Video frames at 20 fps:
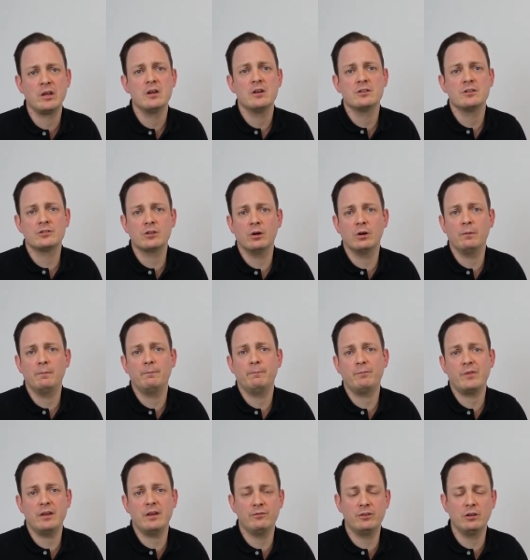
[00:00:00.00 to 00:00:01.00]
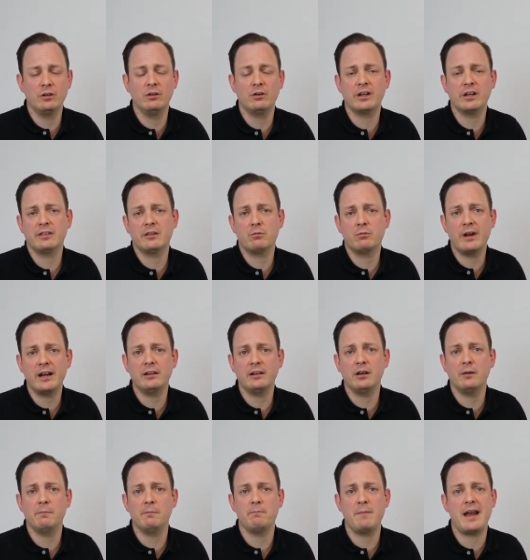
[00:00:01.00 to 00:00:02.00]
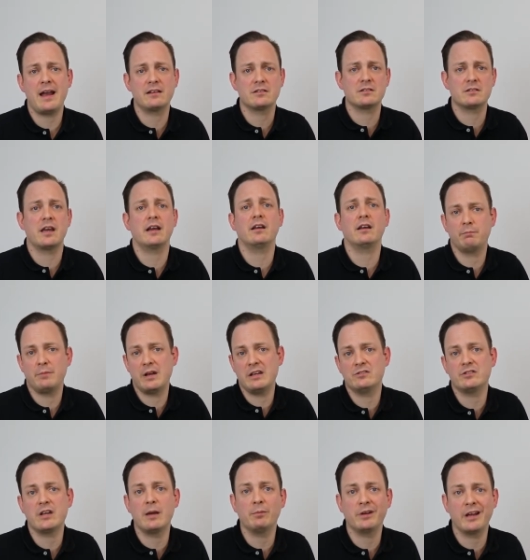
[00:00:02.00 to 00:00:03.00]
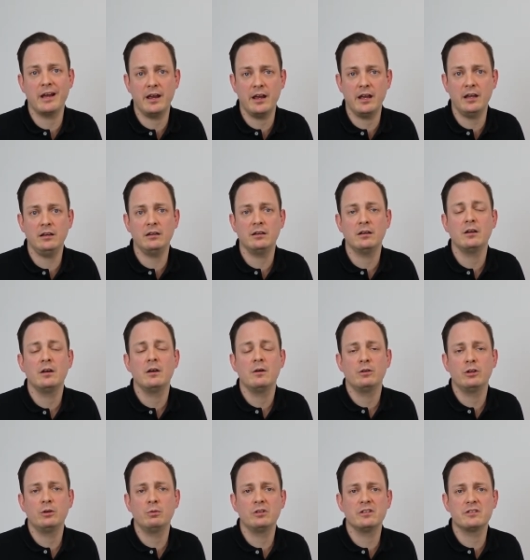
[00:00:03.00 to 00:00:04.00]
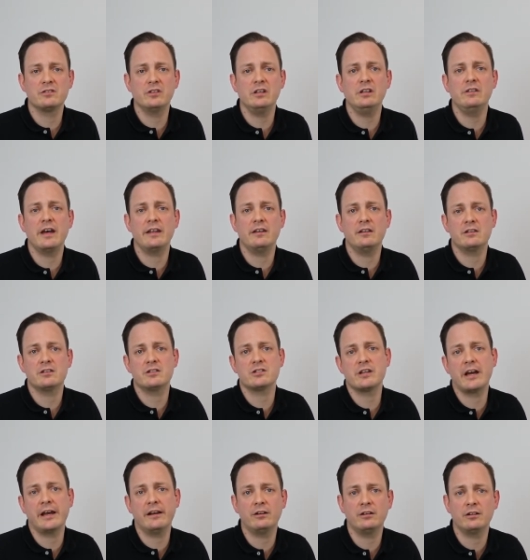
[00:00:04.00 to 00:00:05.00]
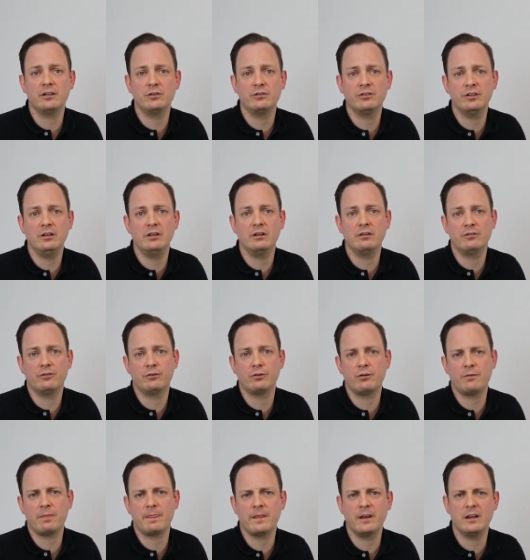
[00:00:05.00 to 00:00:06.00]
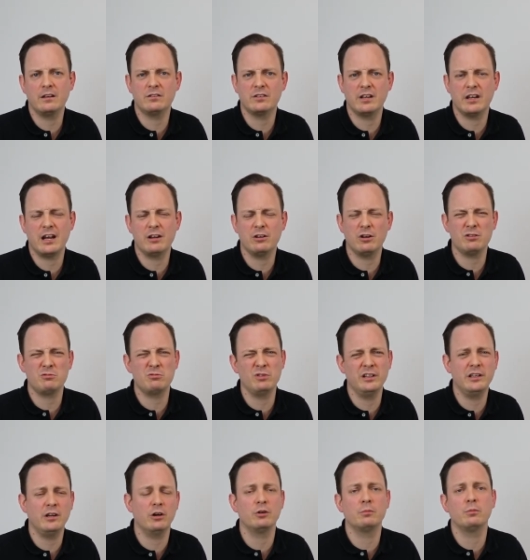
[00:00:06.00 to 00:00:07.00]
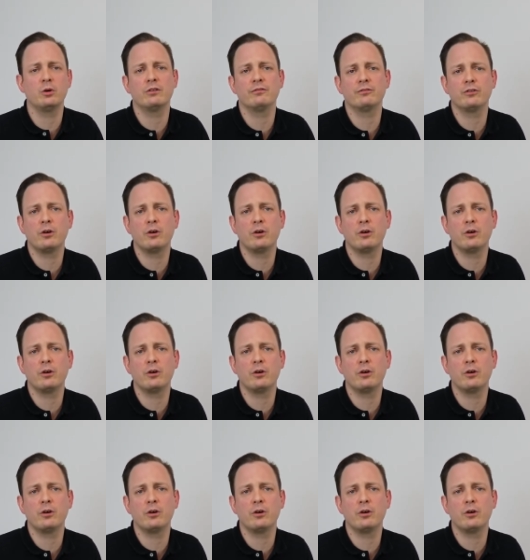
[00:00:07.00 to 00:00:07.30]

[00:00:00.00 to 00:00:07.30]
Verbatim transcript: So if you look at the regular MACSEC-based MKA, you will see that in the standard you see uh, certain things that are not really automotive